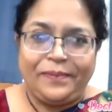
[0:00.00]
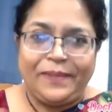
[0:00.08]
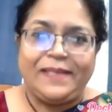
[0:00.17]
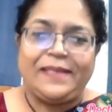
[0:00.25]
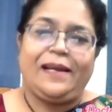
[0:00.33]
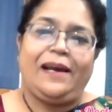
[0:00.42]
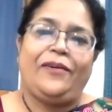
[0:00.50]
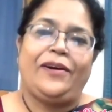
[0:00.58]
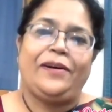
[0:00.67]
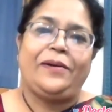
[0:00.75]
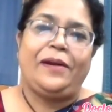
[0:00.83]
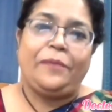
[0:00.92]
to
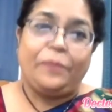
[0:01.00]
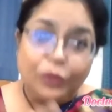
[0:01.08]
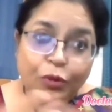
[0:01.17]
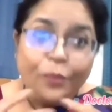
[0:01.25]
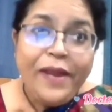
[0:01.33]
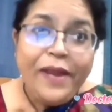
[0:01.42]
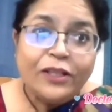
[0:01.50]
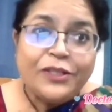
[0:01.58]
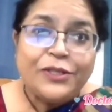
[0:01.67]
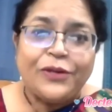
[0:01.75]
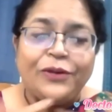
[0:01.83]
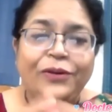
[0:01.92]
me
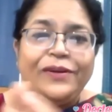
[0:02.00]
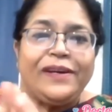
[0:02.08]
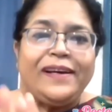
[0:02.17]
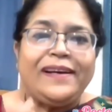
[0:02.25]
also,